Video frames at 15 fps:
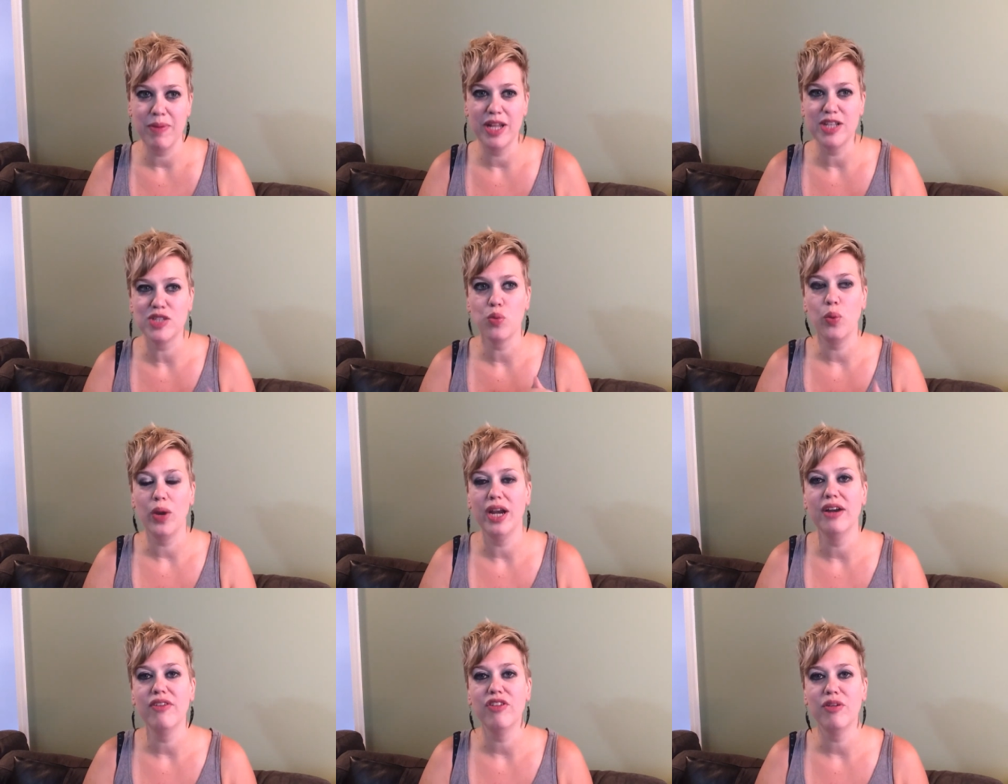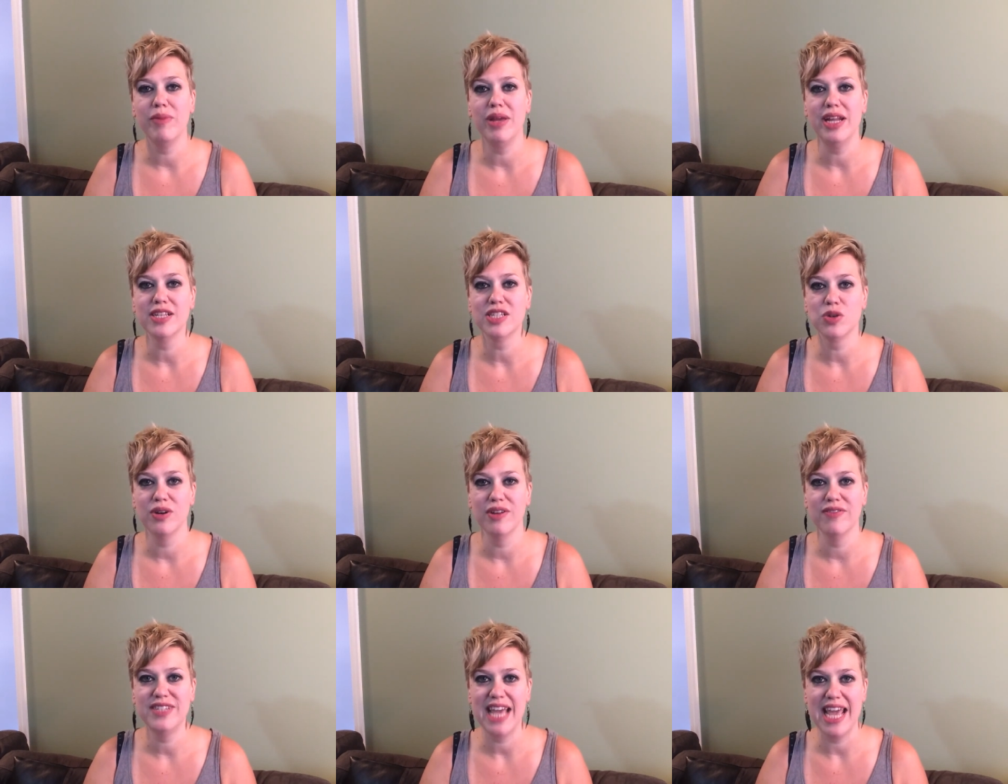But it's weird for me to
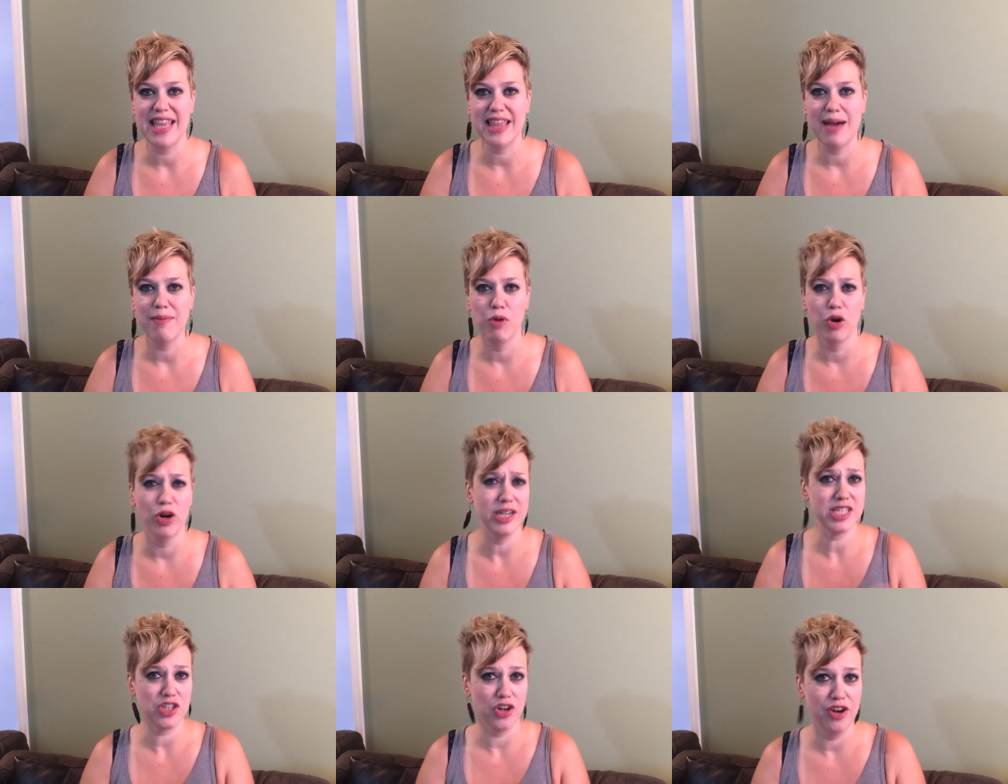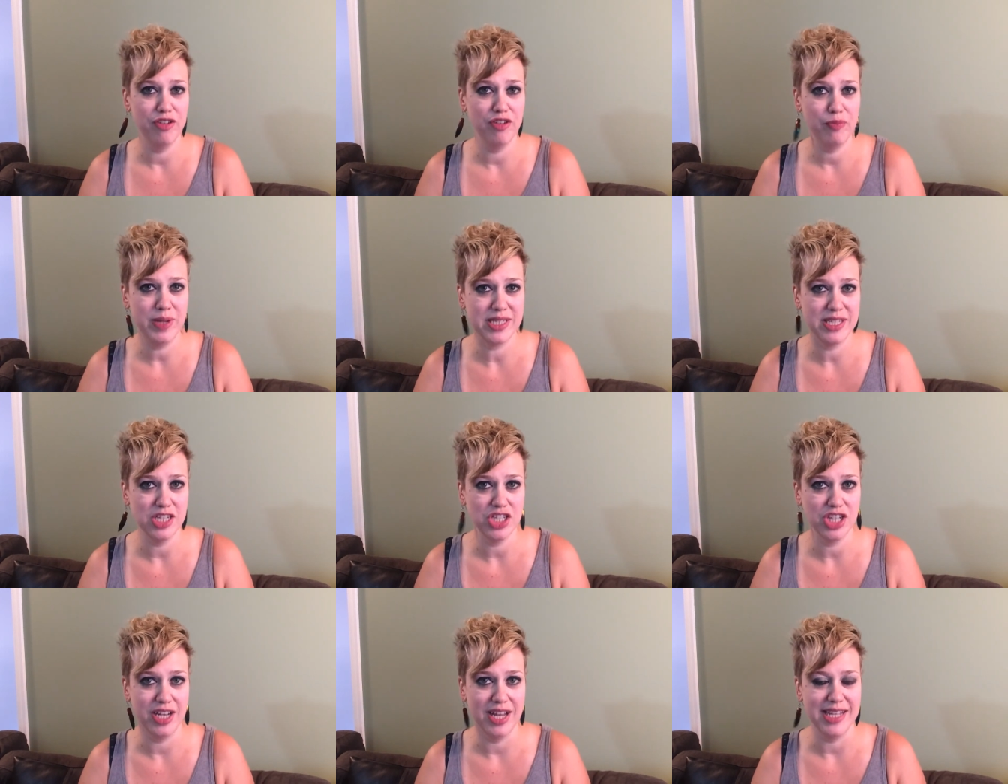sort of take that more assertive
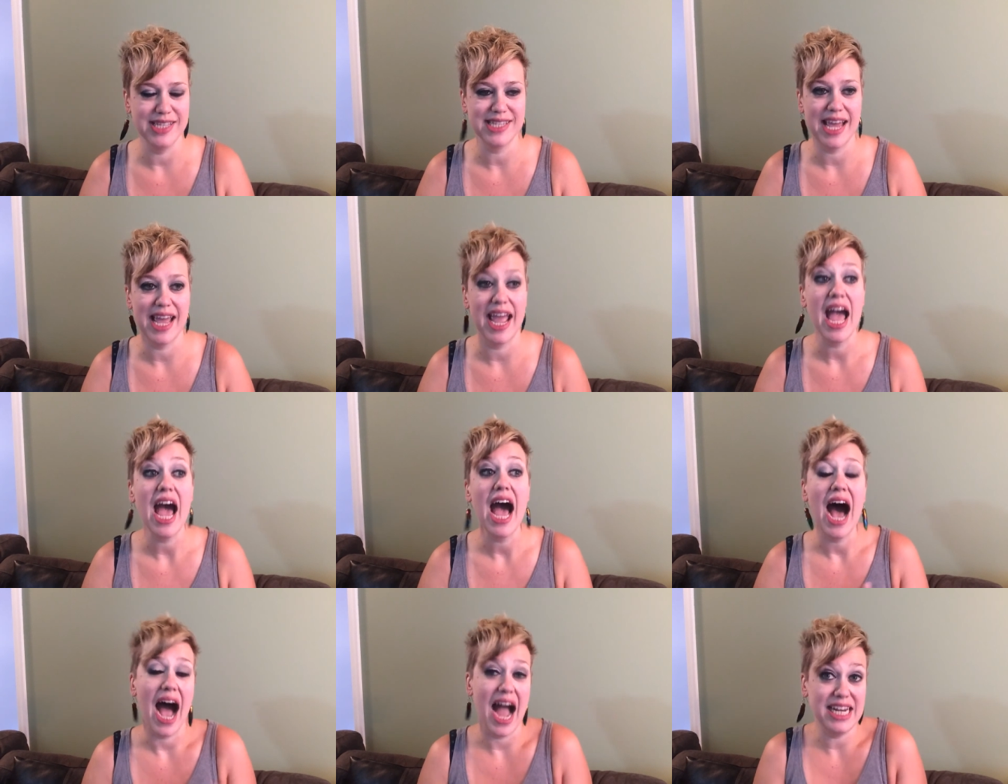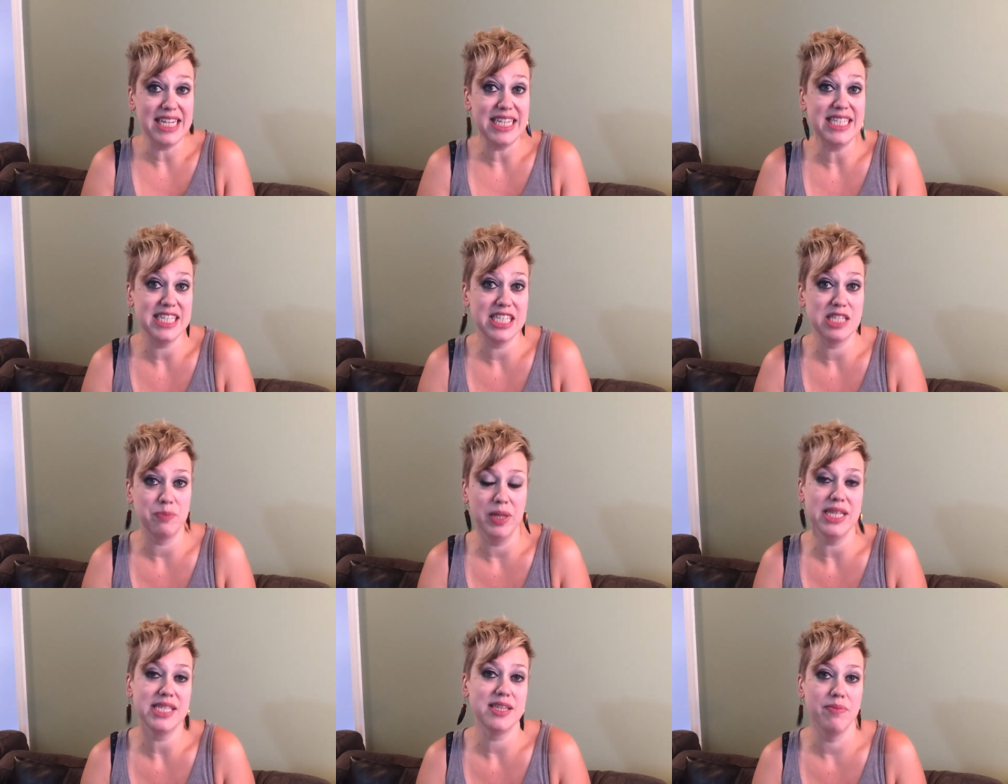position and say I need to
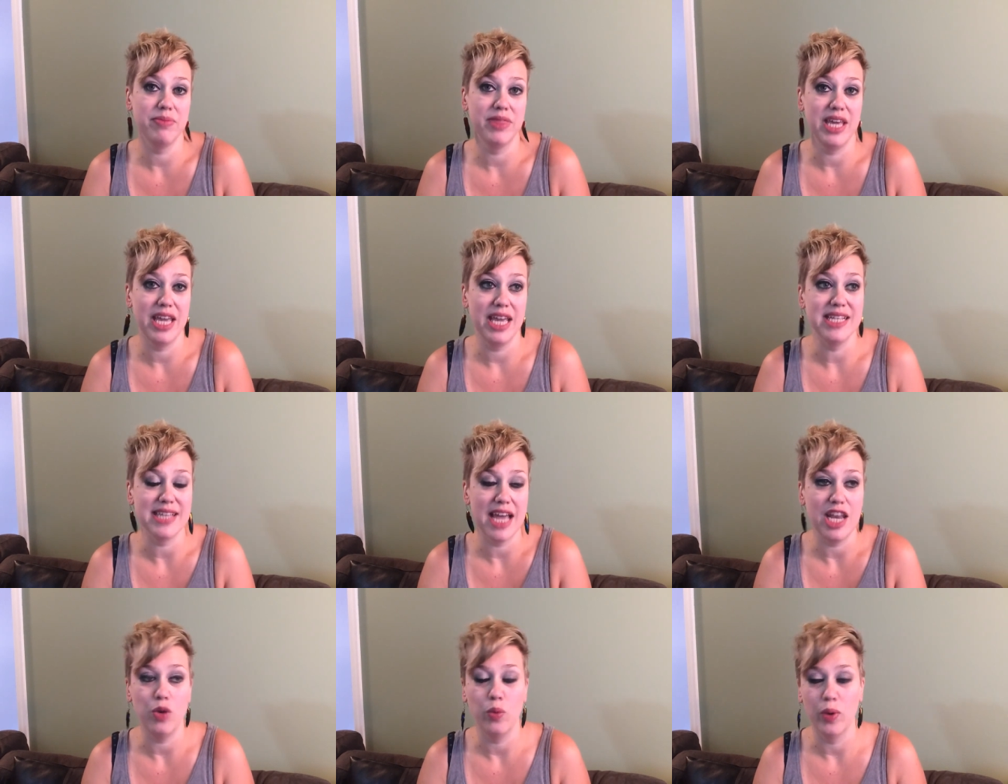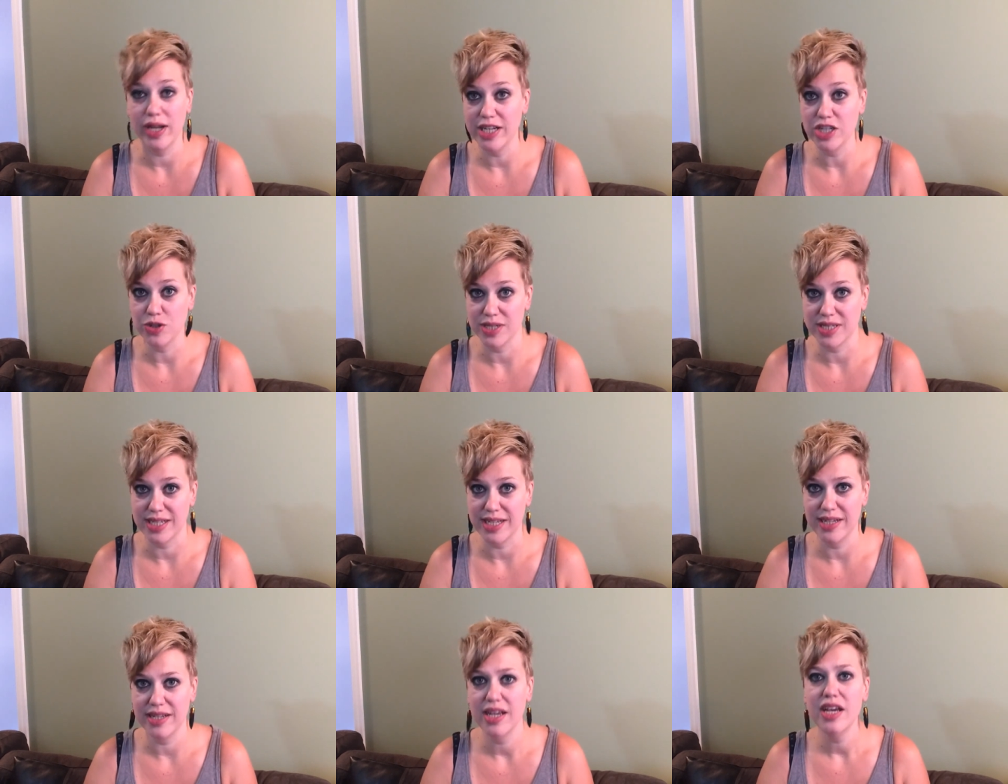split something. Is anyone
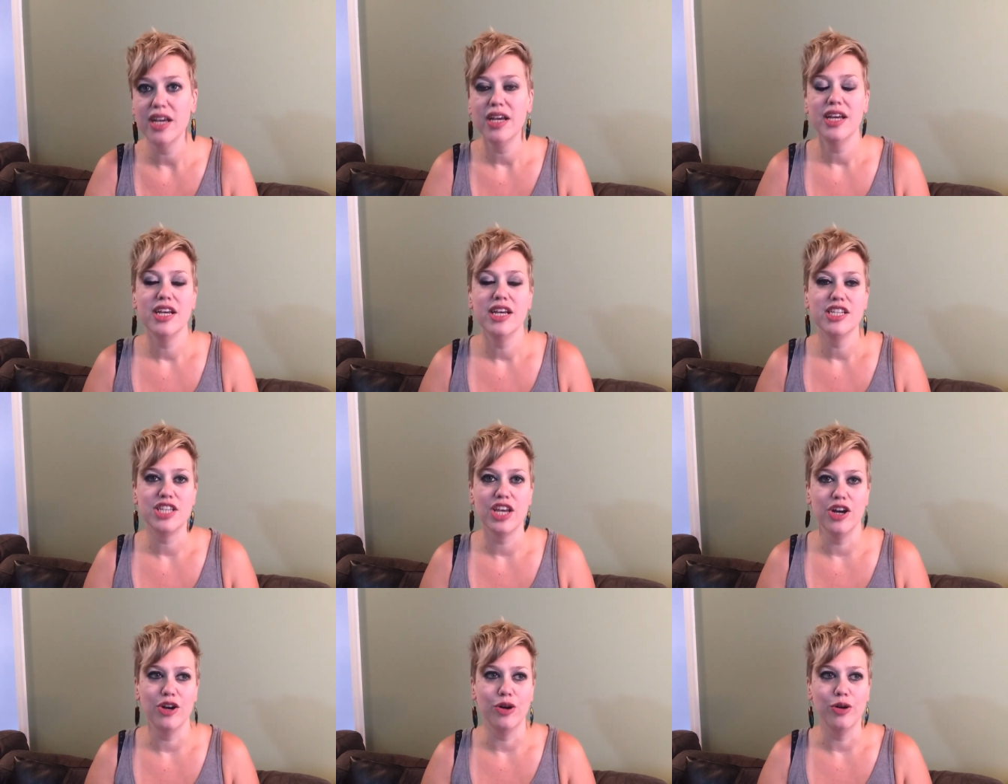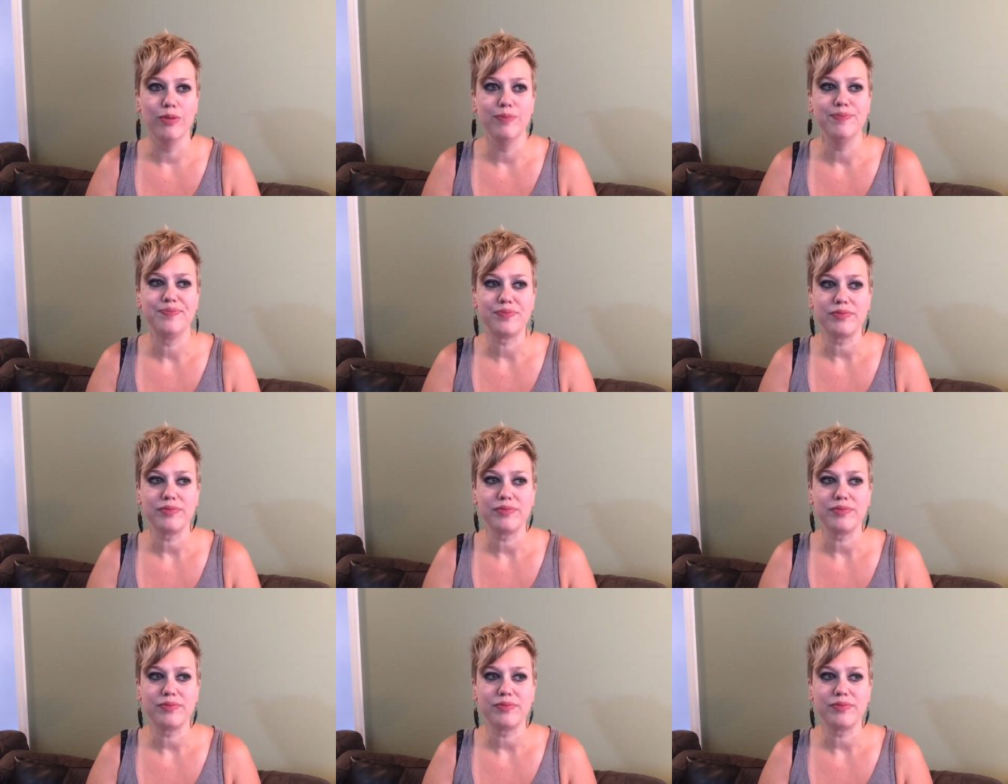interested? So